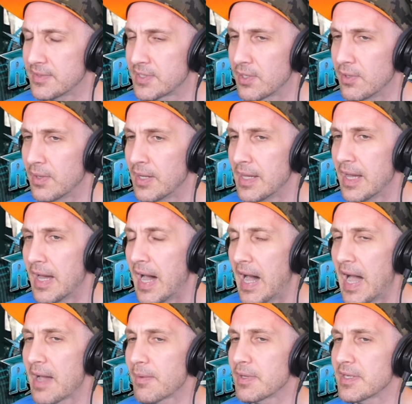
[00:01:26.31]
So
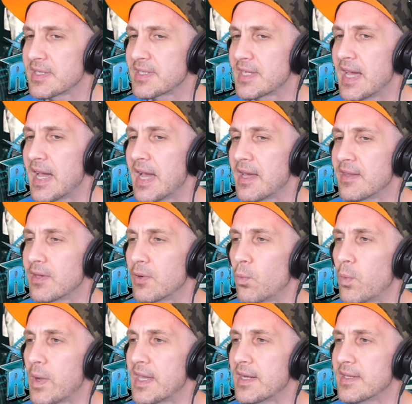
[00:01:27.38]
I'm going to say that
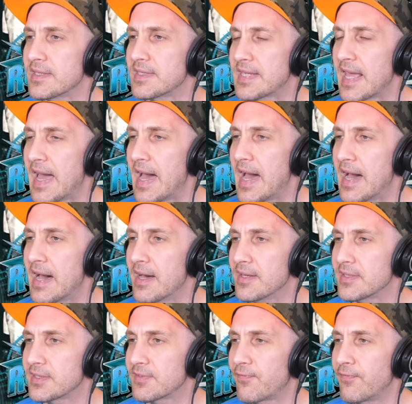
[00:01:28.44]
Wheatus
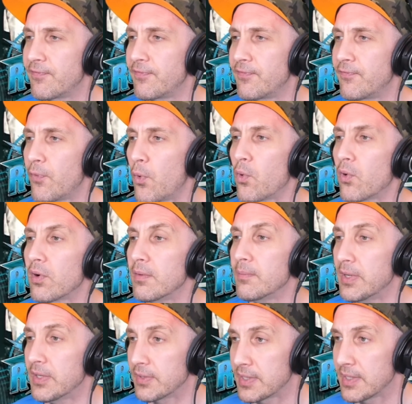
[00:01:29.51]
has 4
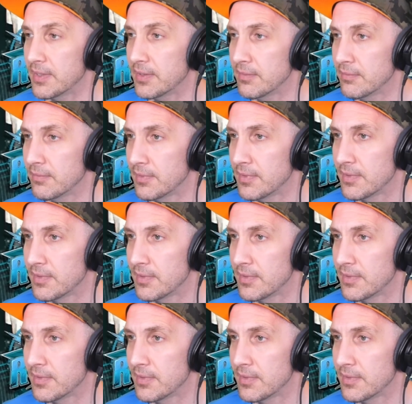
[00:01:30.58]
million